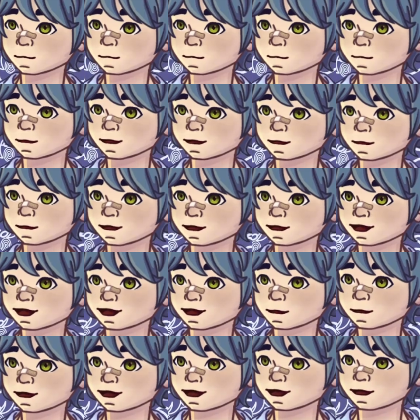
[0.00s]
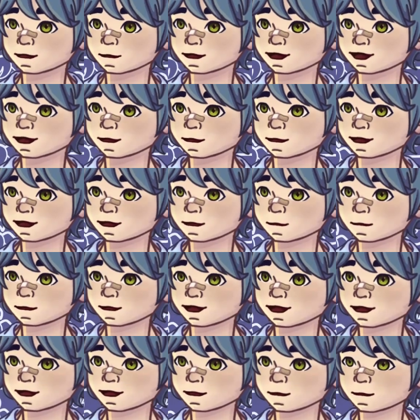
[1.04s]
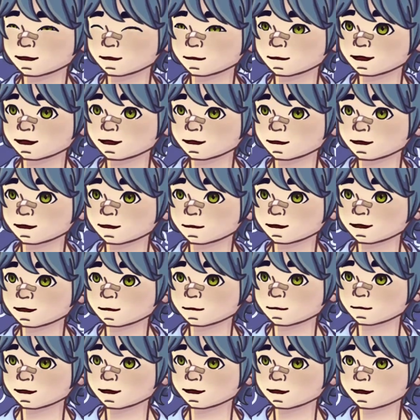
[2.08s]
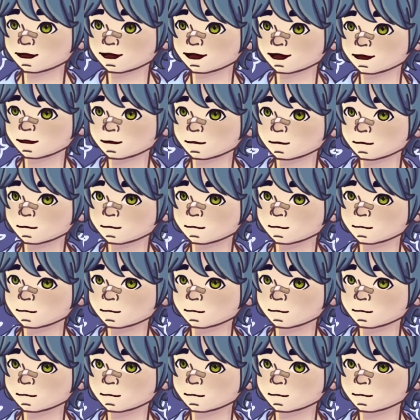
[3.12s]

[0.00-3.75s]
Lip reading: I also gave her the same hairstyle that she has in Equestria Girls,